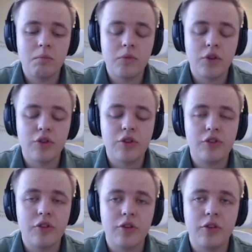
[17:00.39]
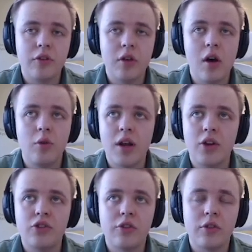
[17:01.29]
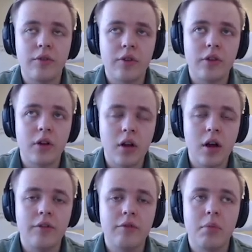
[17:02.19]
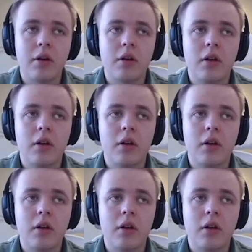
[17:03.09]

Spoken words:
So it's not just, oh, now she's confessing her love, but